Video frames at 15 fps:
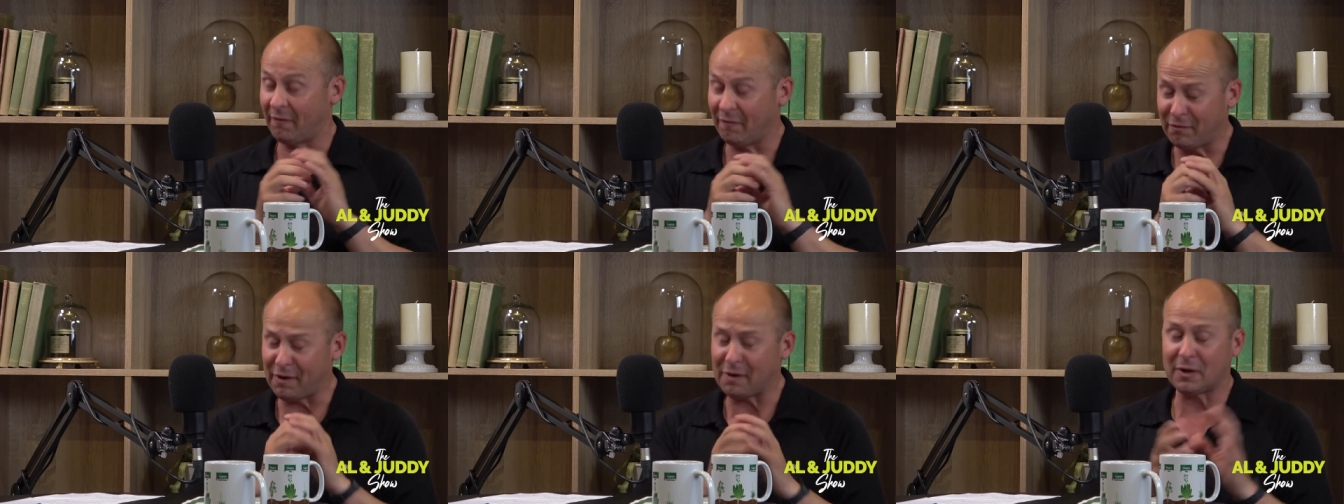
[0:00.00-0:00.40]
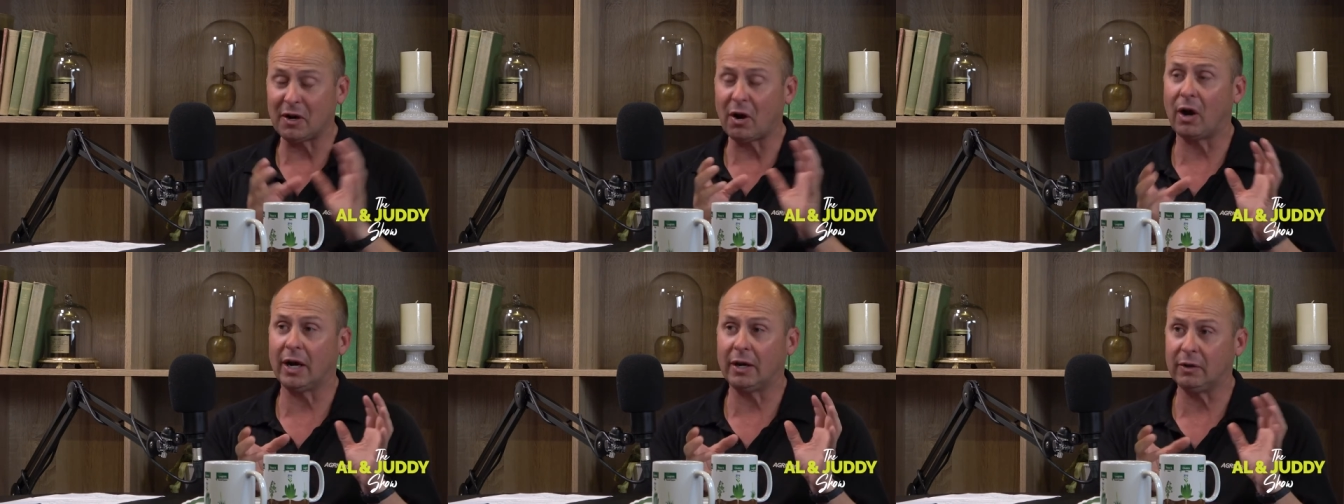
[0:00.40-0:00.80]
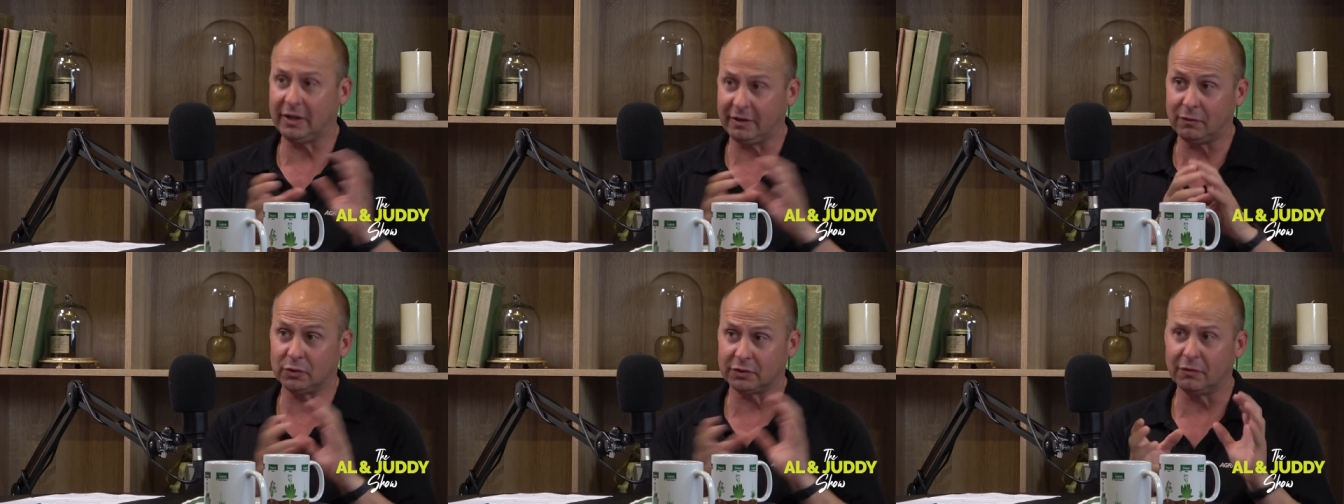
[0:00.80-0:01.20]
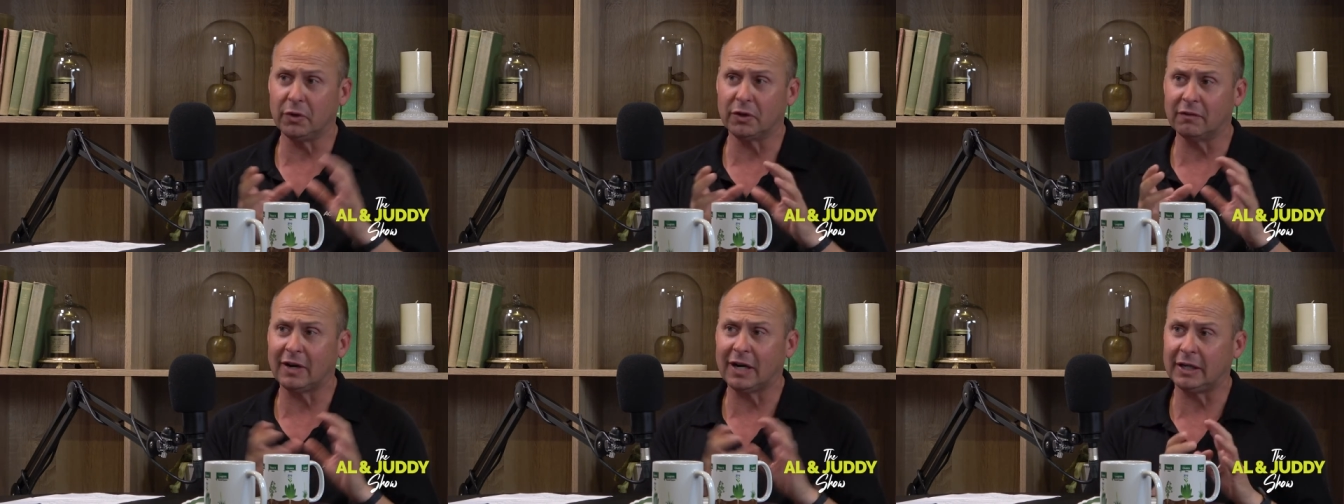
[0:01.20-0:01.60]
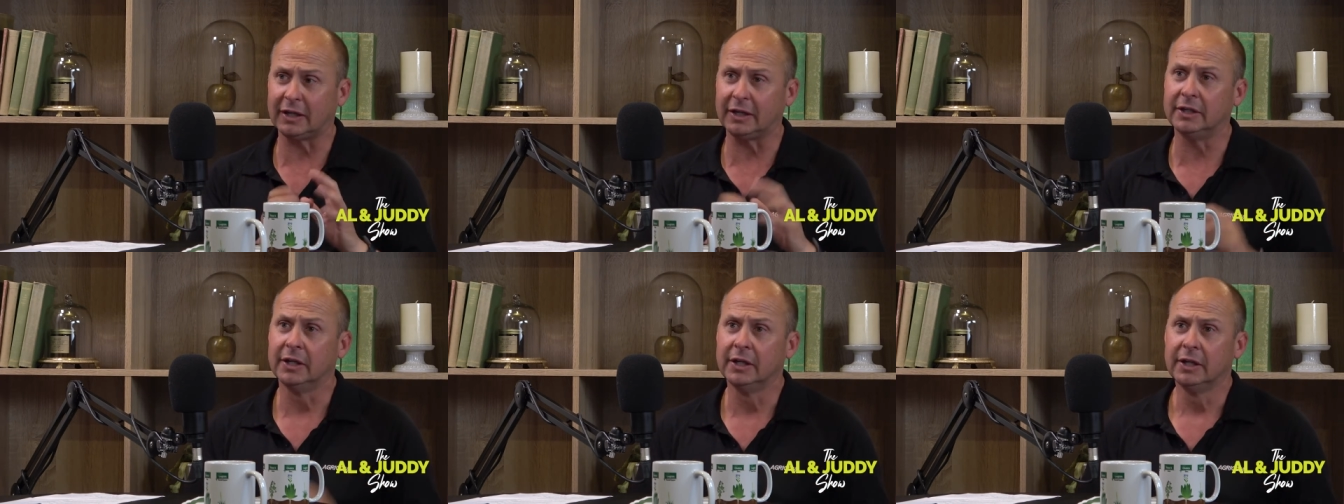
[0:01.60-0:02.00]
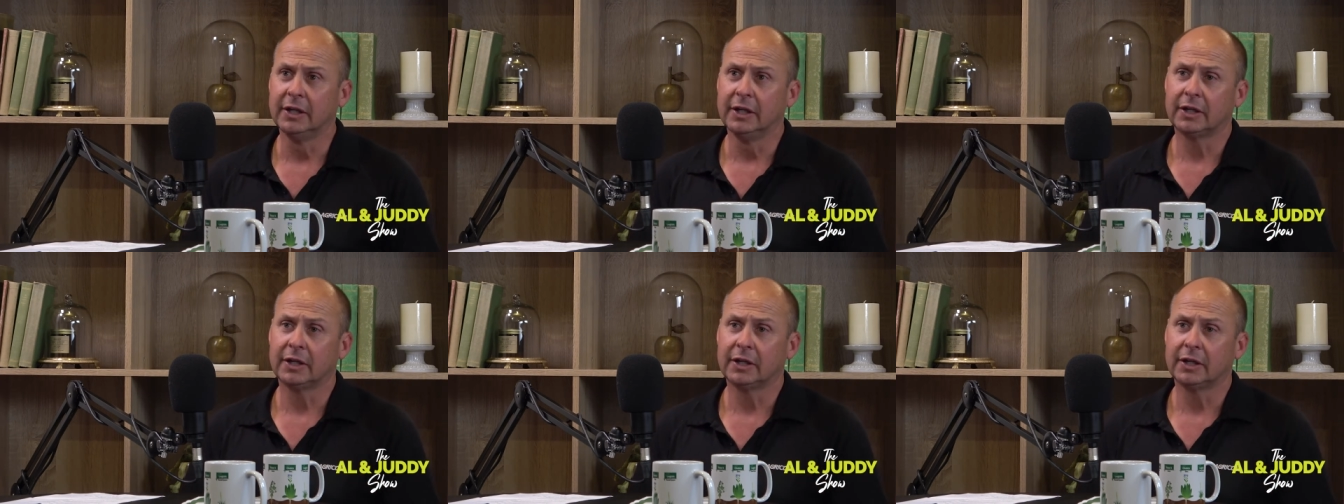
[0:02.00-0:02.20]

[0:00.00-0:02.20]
very high levels of ergovaline,